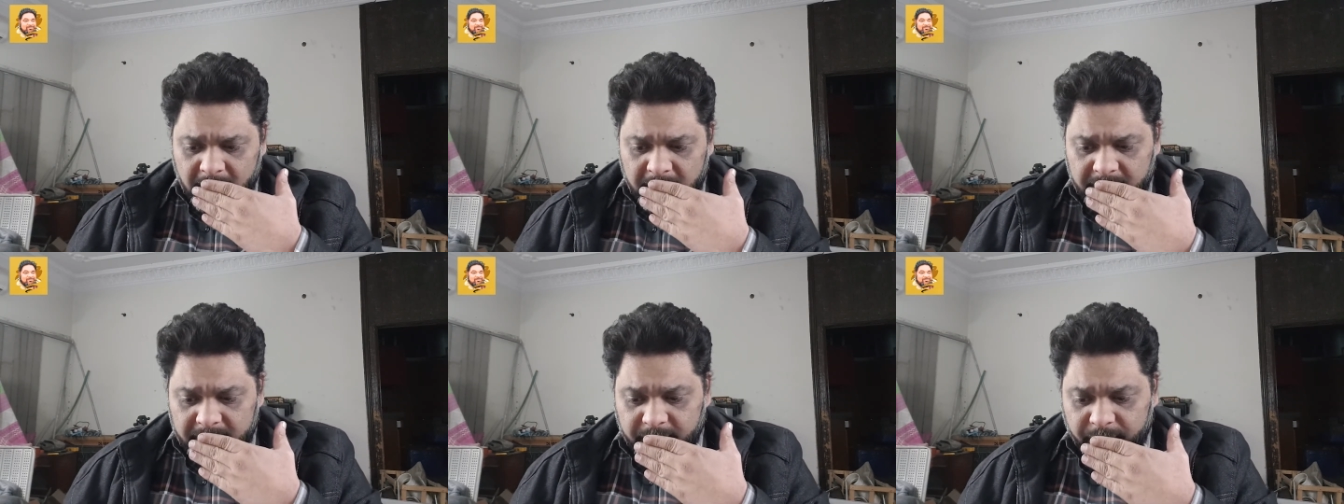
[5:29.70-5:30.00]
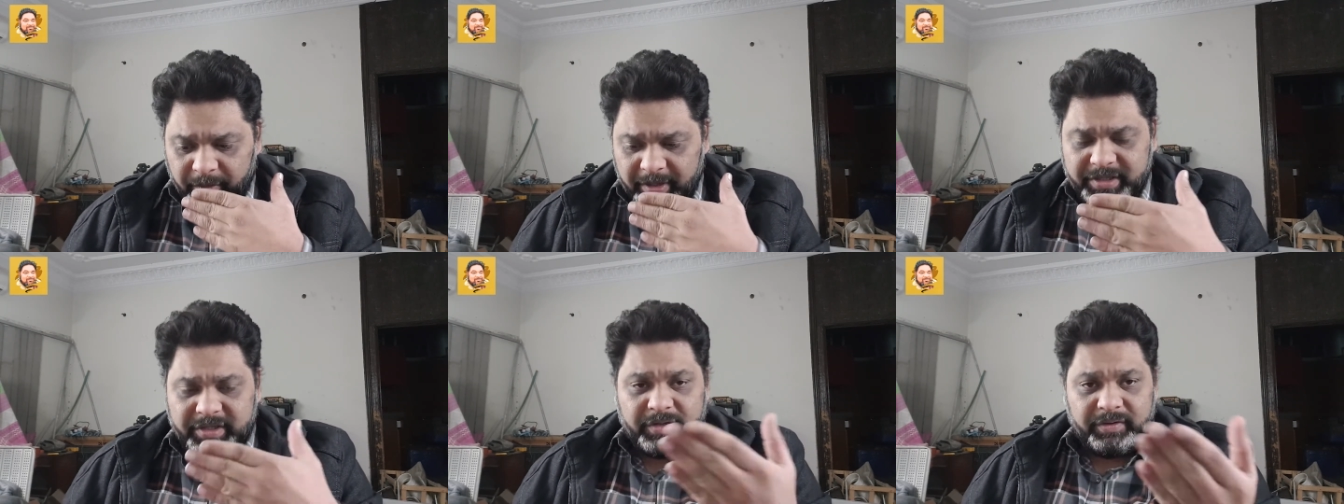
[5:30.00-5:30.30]

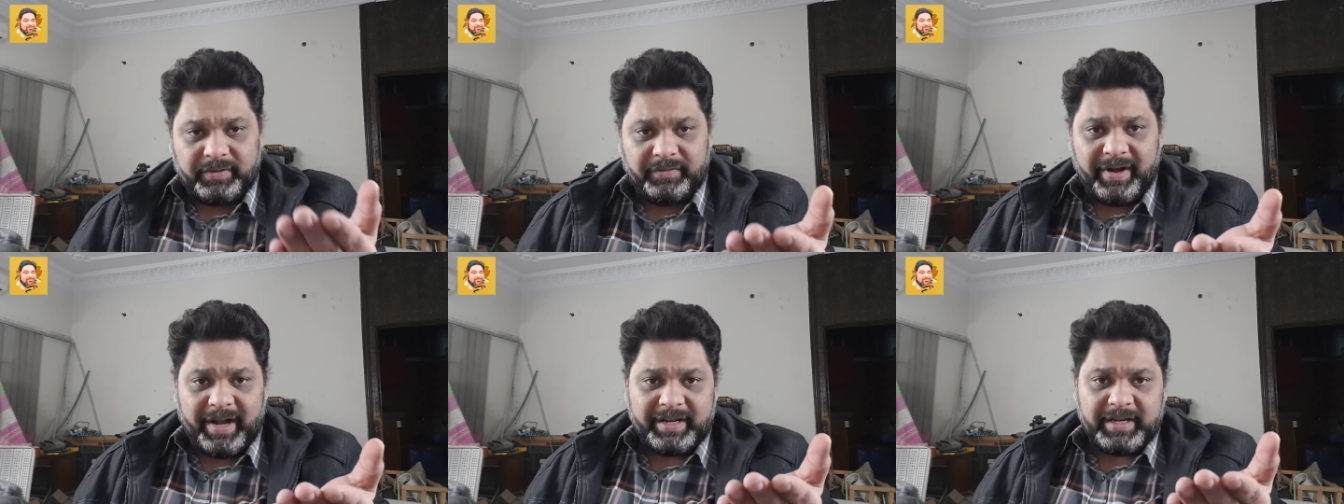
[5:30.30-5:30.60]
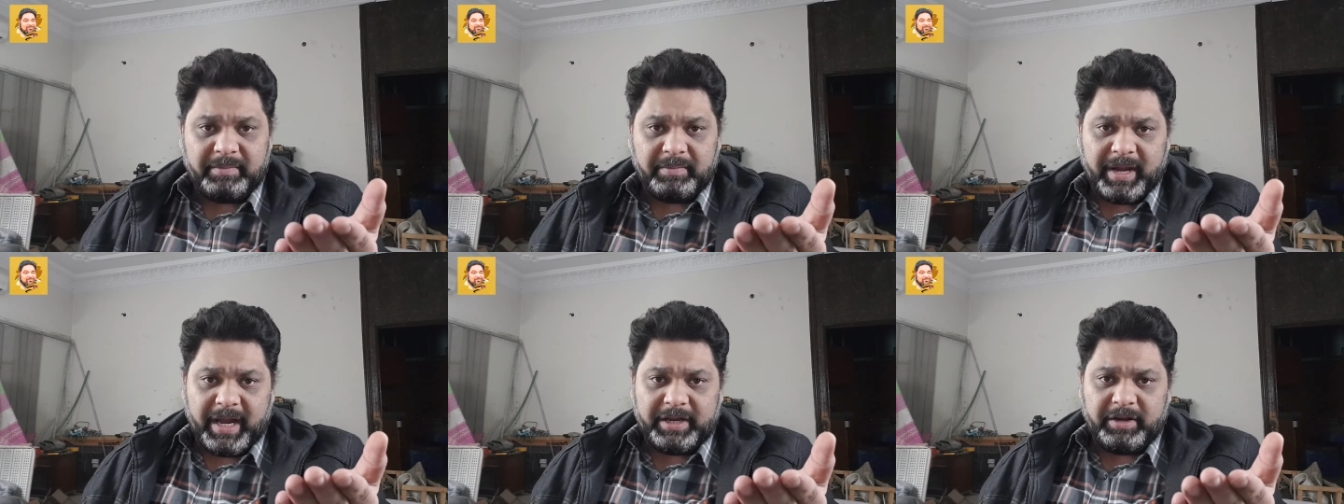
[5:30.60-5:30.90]
which
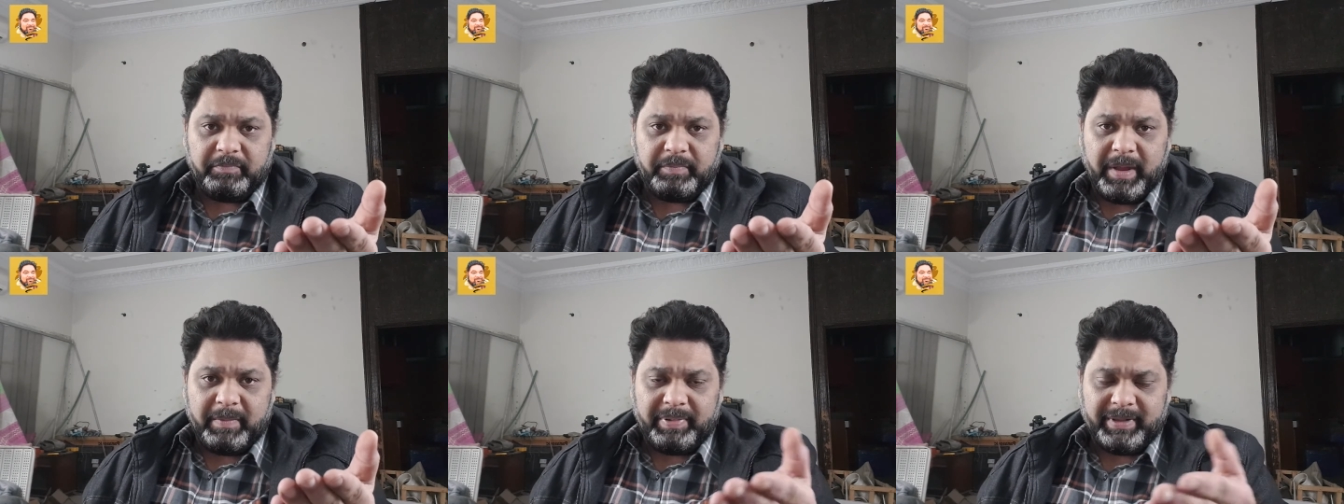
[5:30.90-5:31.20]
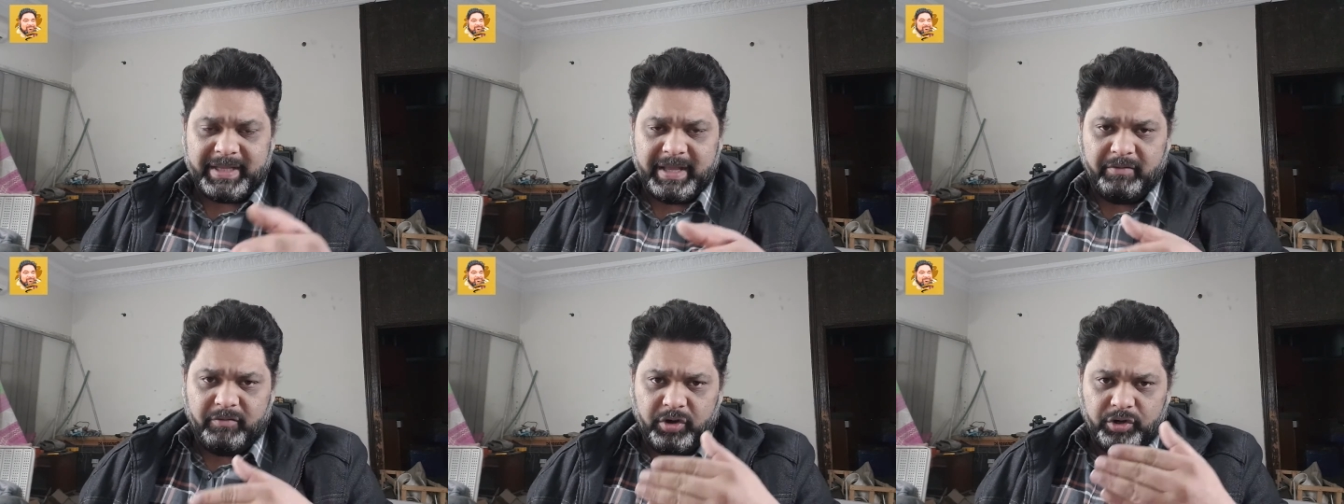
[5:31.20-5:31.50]
random kind of people
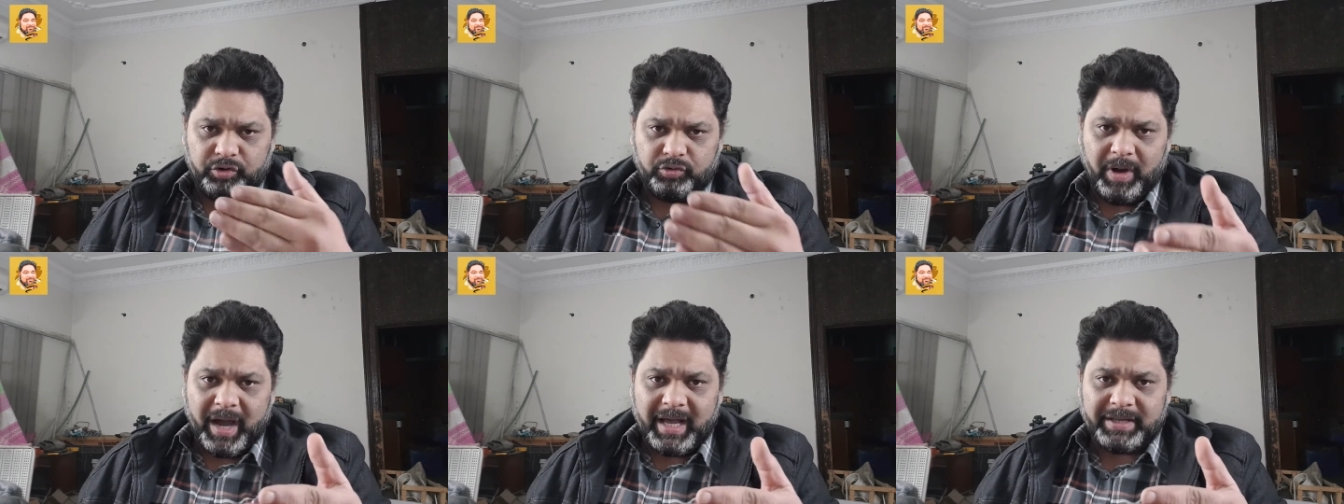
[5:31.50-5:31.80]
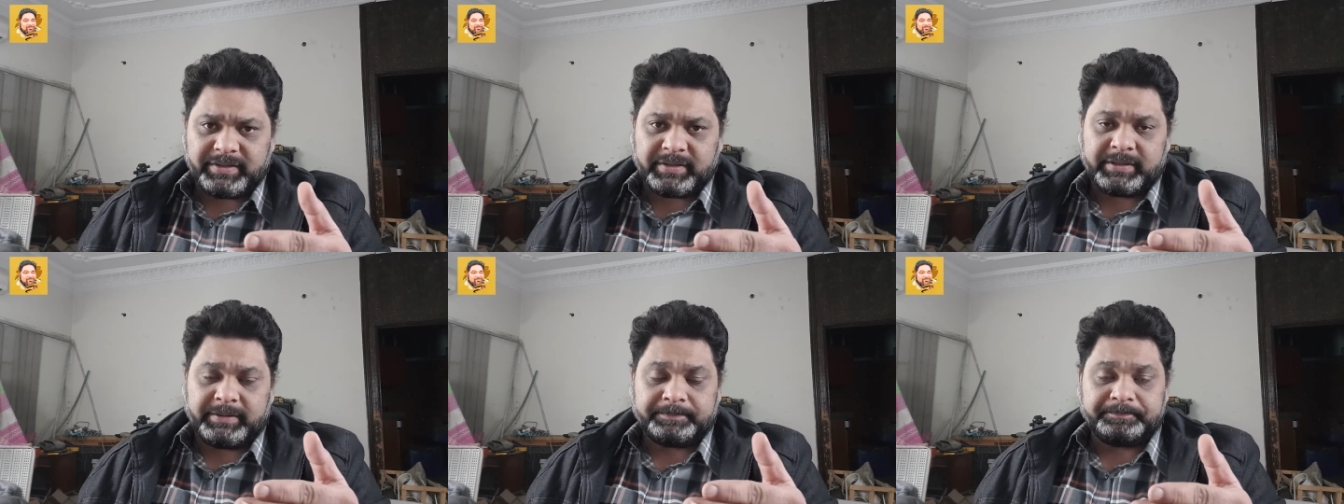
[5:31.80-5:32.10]
they want to
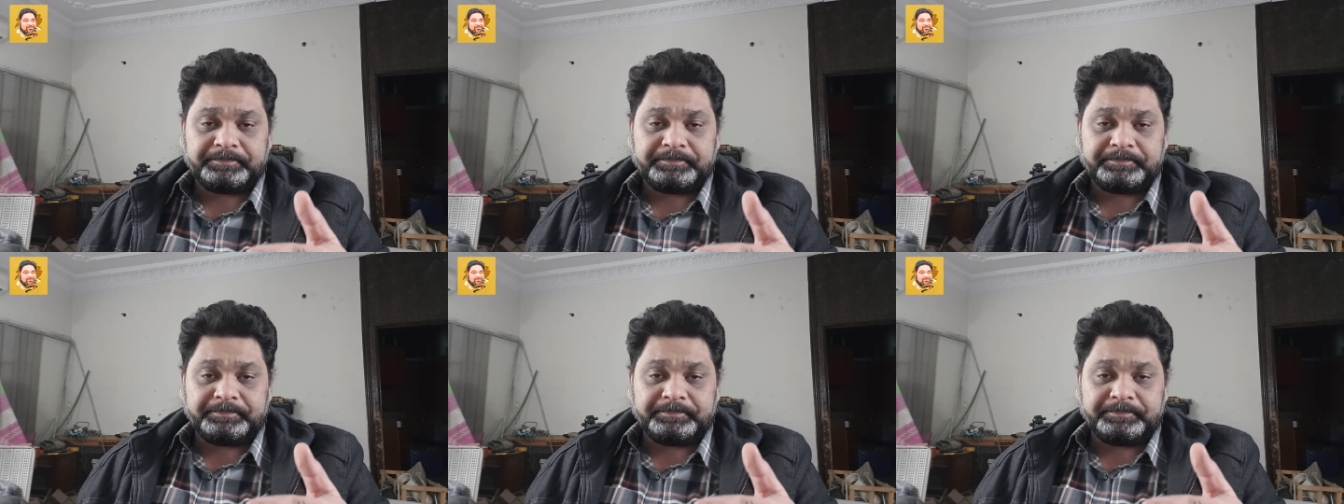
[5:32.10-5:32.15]
ask,